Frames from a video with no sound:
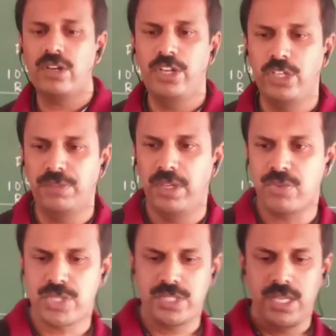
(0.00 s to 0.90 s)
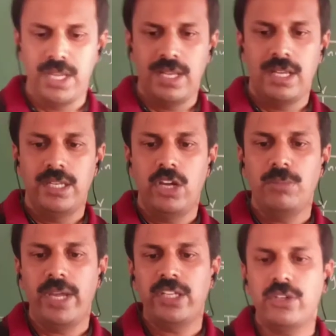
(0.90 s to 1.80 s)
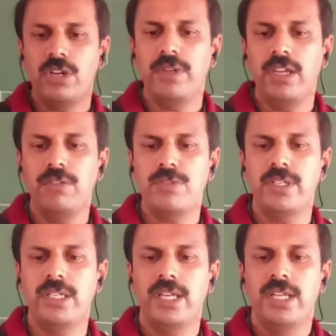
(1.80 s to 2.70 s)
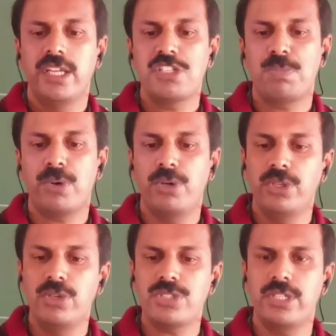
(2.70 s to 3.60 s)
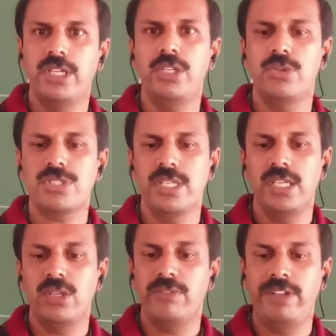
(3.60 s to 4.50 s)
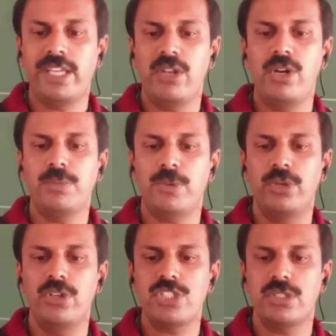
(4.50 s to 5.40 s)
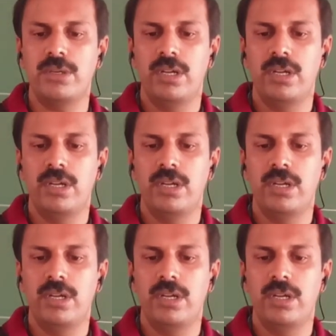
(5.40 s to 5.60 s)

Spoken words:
radio waves. Now microwave is produced using, we cannot produce